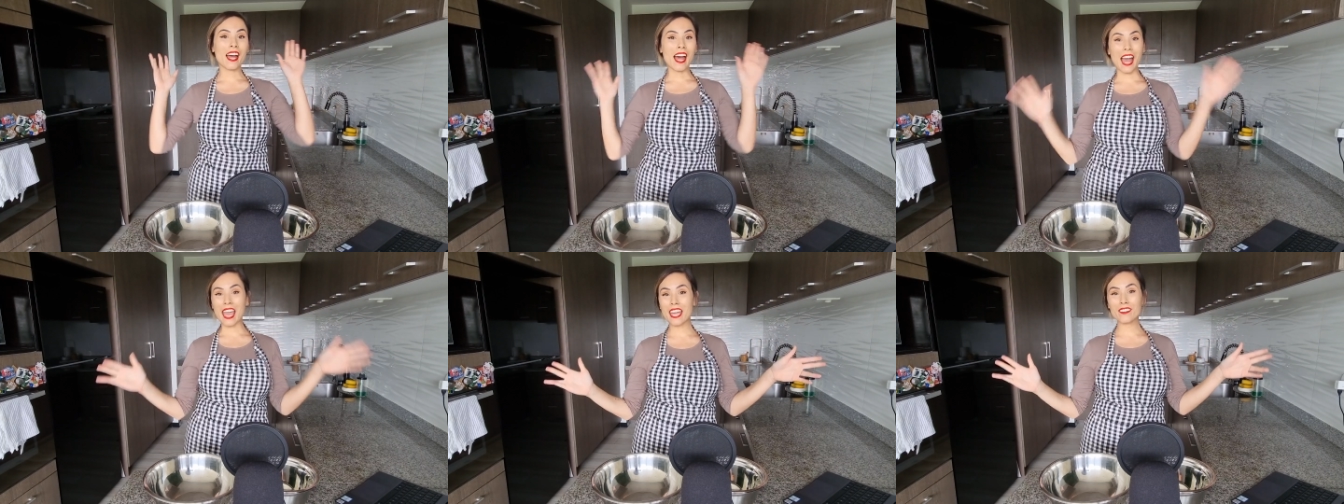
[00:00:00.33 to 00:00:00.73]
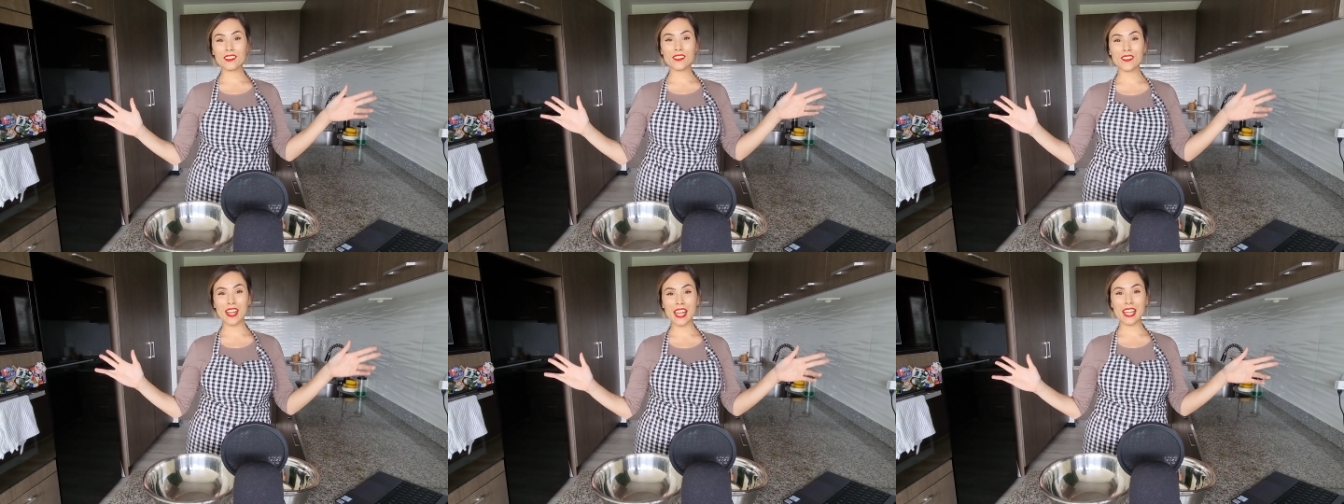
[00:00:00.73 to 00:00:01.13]
Hi
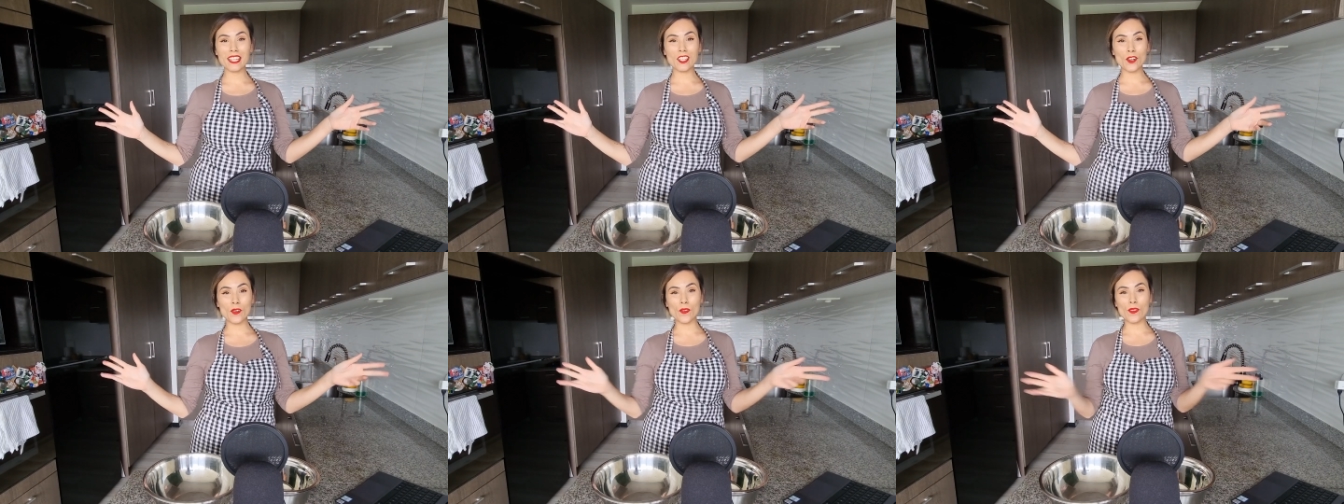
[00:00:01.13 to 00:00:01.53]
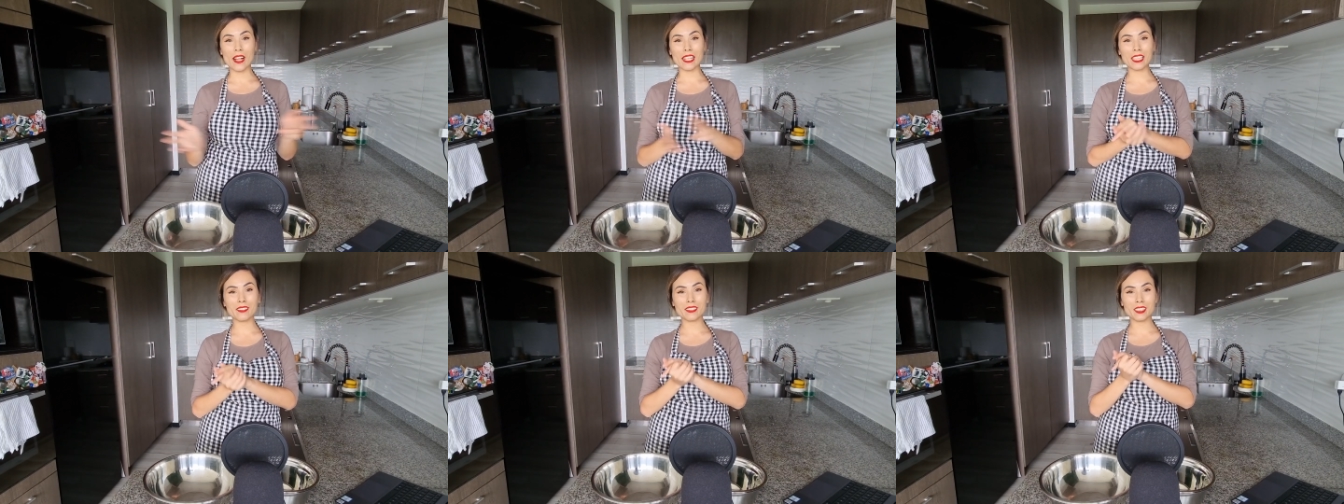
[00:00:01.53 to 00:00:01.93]
everyone,
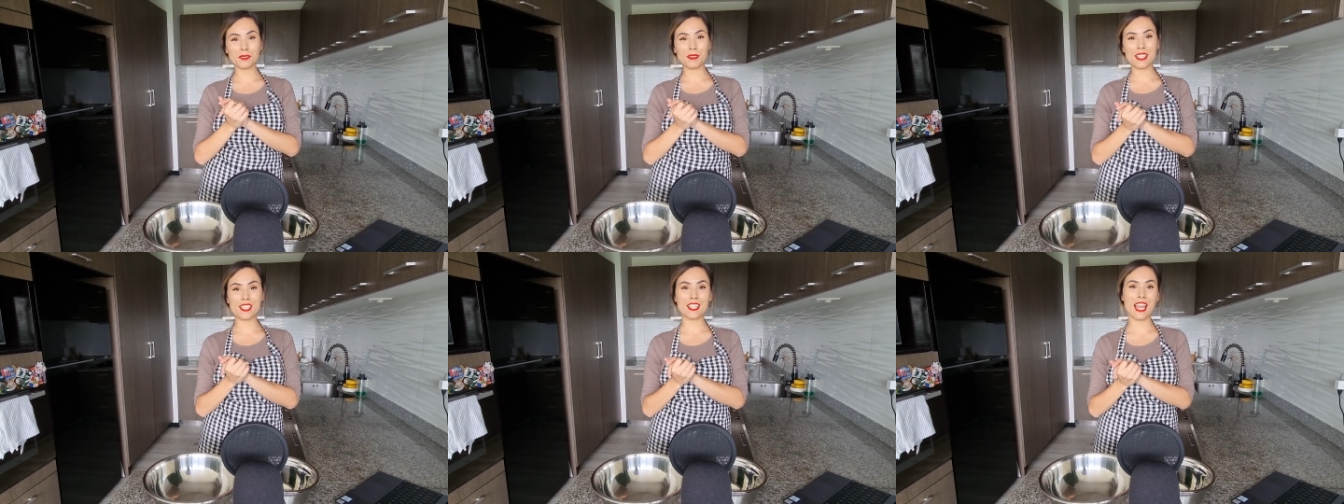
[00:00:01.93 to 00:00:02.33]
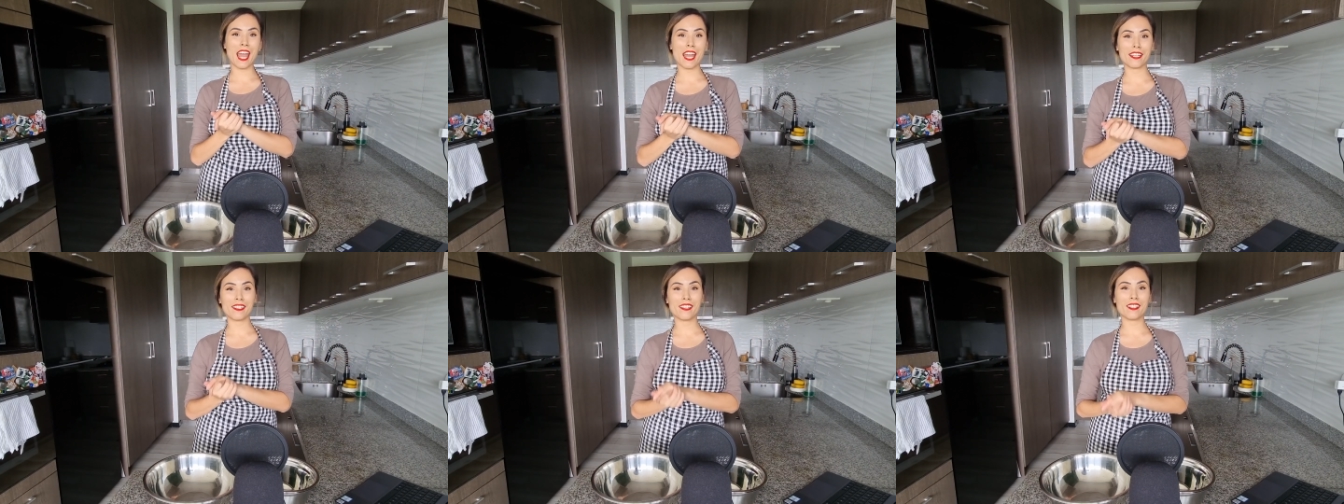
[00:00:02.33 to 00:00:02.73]
welcome to my
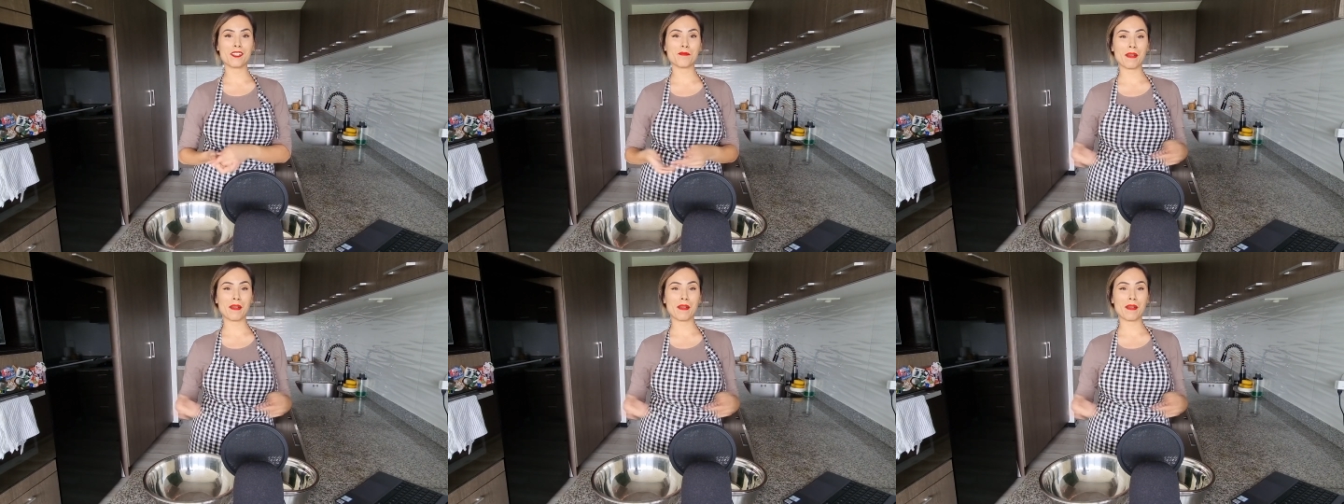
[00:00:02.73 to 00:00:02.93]
channel.